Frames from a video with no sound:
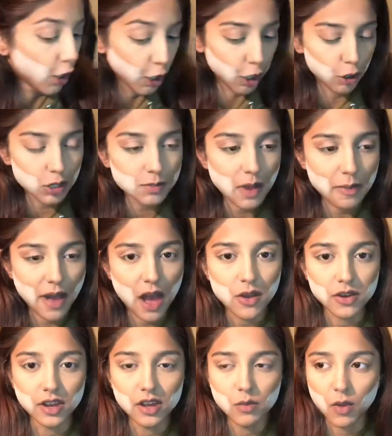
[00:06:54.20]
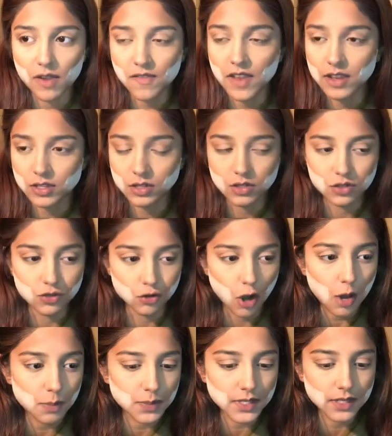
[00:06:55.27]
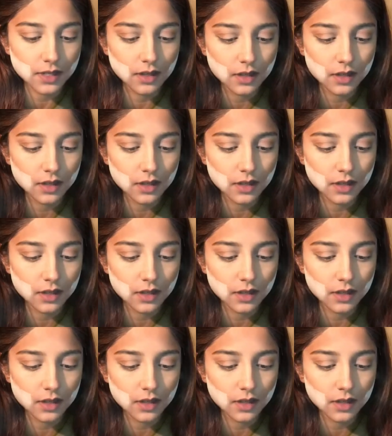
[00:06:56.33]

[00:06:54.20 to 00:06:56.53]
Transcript: Close my powder. What if it drops?